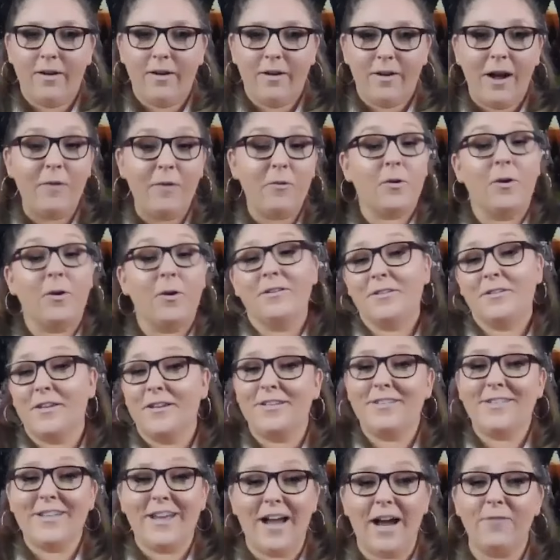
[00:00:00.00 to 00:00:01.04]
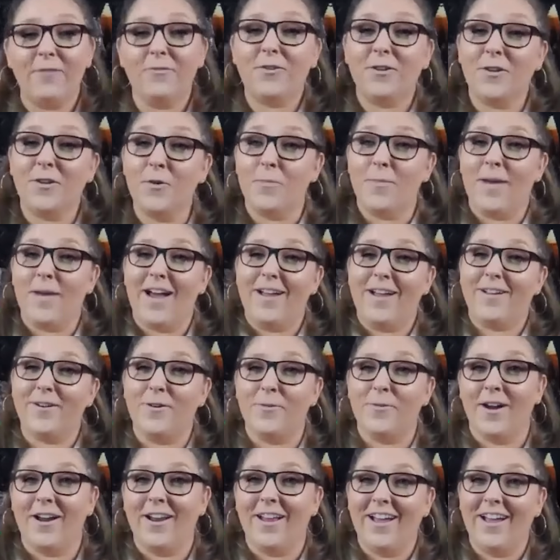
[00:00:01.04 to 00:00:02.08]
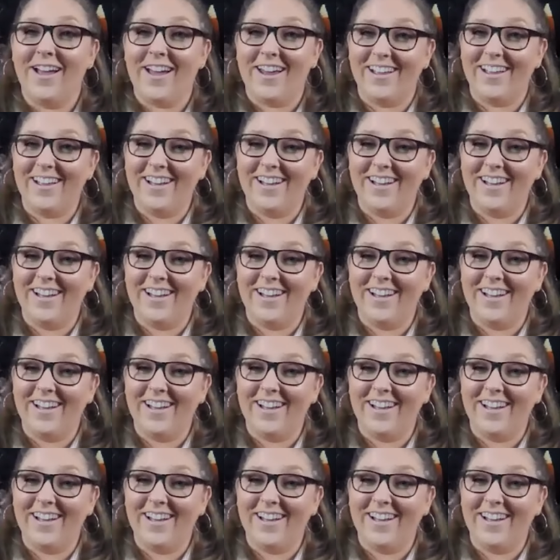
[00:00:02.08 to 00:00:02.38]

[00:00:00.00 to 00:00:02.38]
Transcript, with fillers: I, oh, I was going to say after you, Mak, go right ahead.